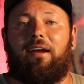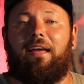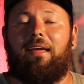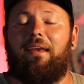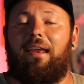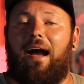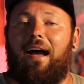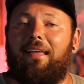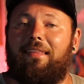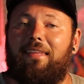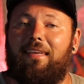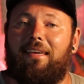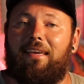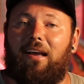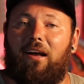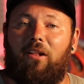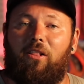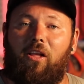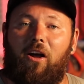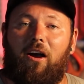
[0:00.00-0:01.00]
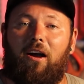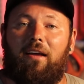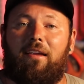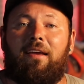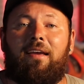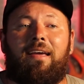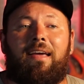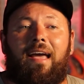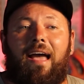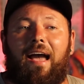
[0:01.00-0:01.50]
and I think
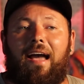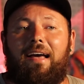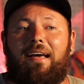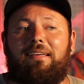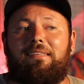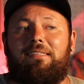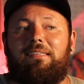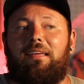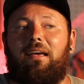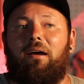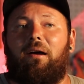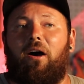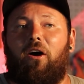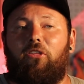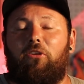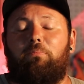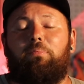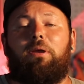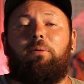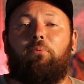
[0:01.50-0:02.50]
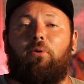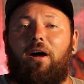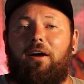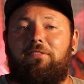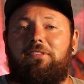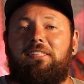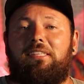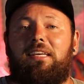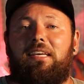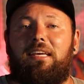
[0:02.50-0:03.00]
other people
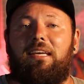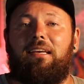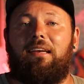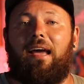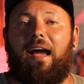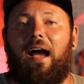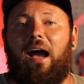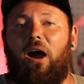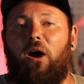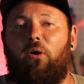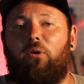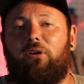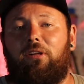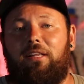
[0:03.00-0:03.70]
have seen how